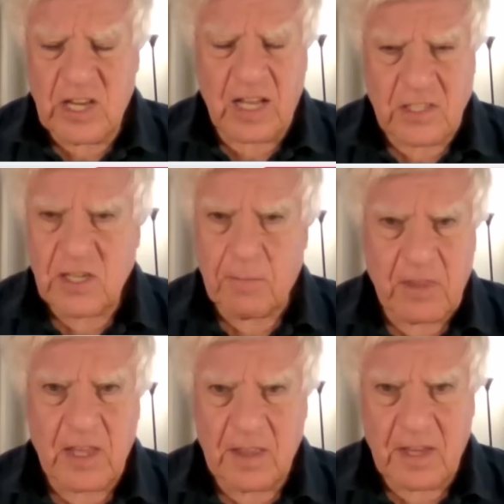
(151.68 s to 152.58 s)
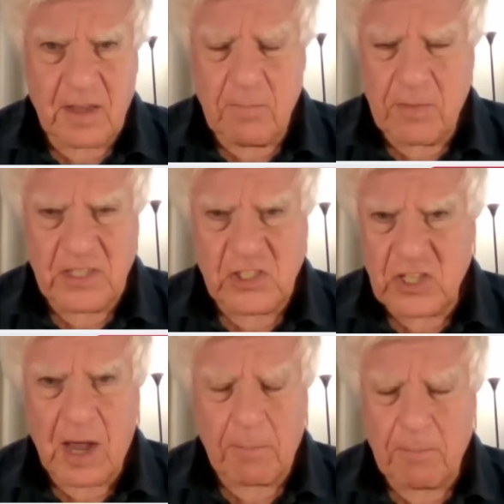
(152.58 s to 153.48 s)
not something that can be
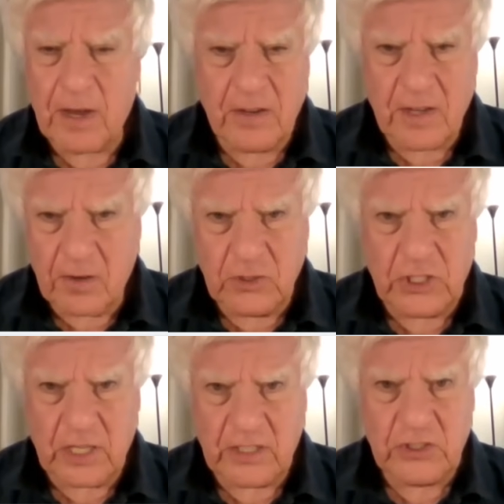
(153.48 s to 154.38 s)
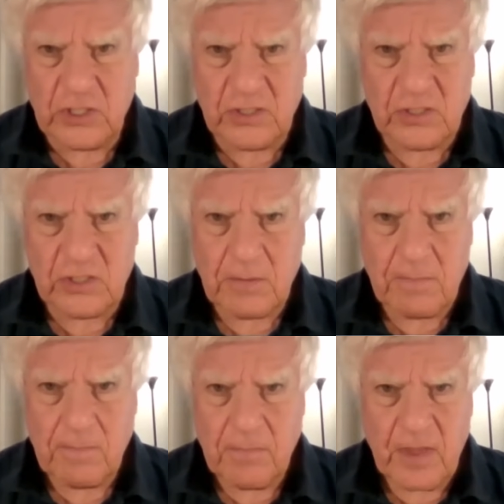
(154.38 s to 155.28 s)
stopped by
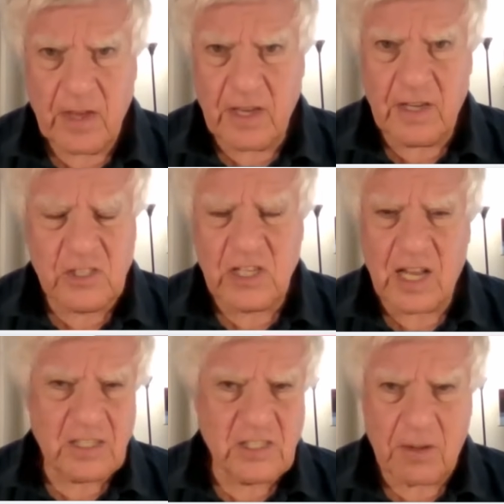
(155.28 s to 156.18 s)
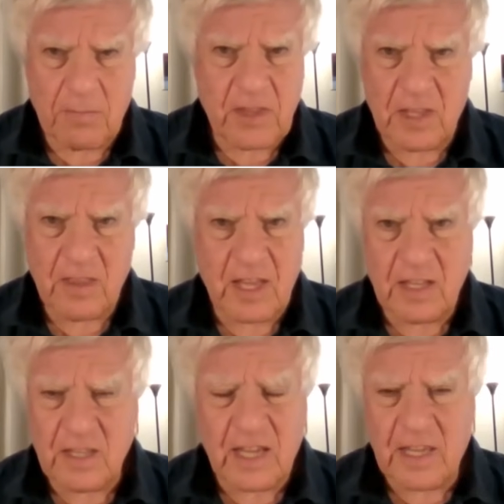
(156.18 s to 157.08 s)
negotiations, and it's not something
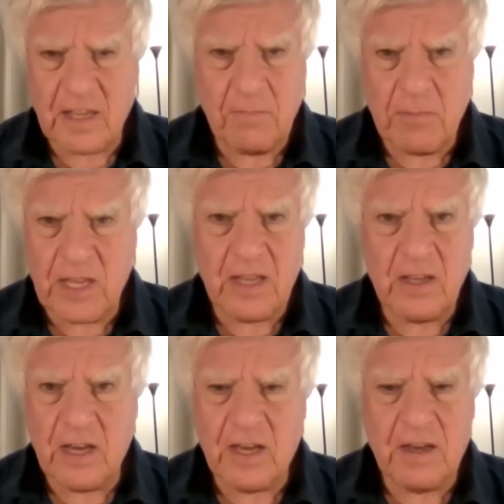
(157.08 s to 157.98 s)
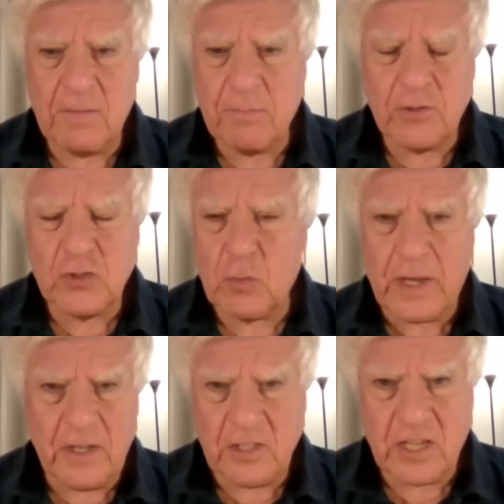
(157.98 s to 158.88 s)
that they can be
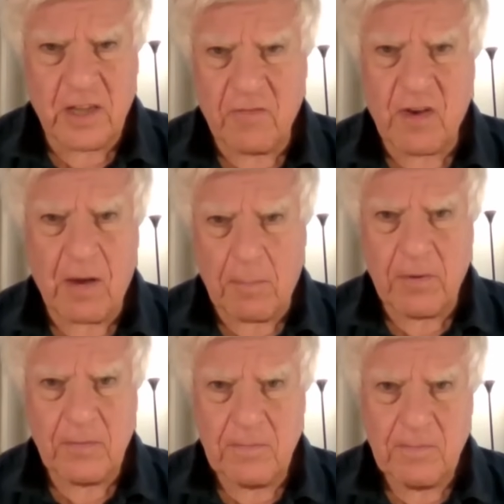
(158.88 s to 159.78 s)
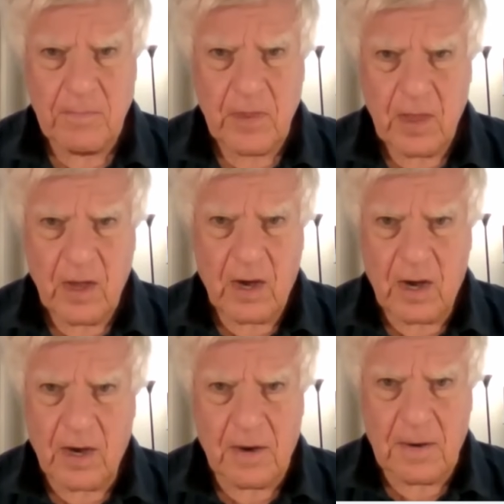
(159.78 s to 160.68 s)
persuaded to give up.
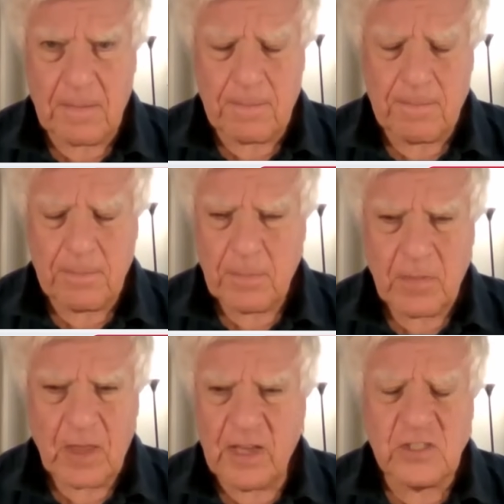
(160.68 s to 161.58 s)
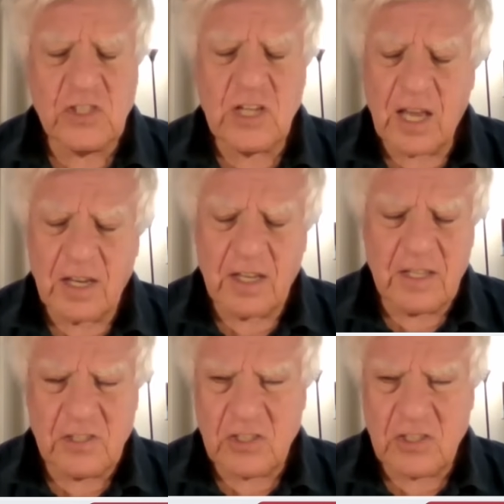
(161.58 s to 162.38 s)
Uh, it's not